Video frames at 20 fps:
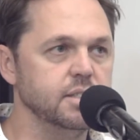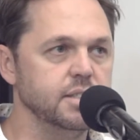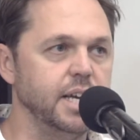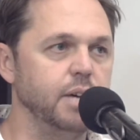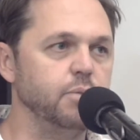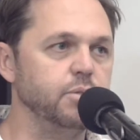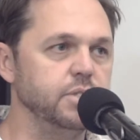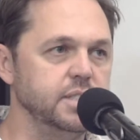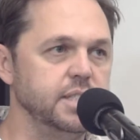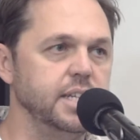
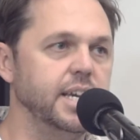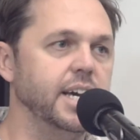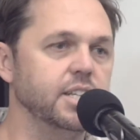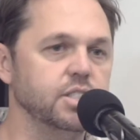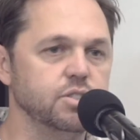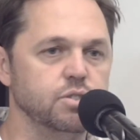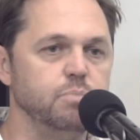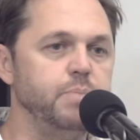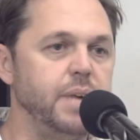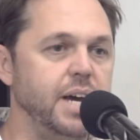That was the
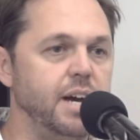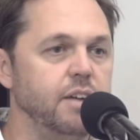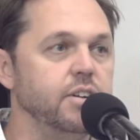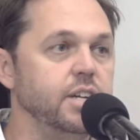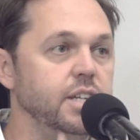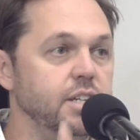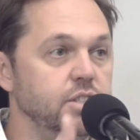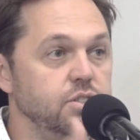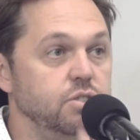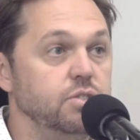actual
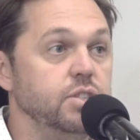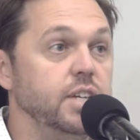barrier to